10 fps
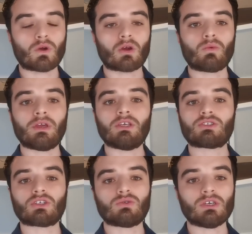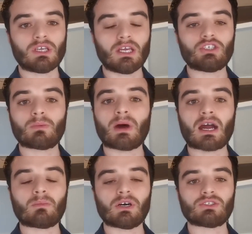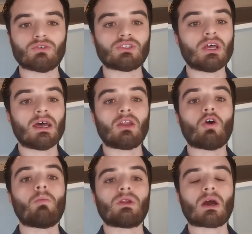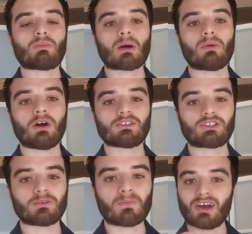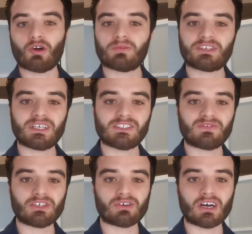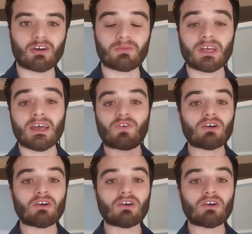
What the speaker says: where we start to engage your back muscles and opening up that posture. I hope today's video helped. If you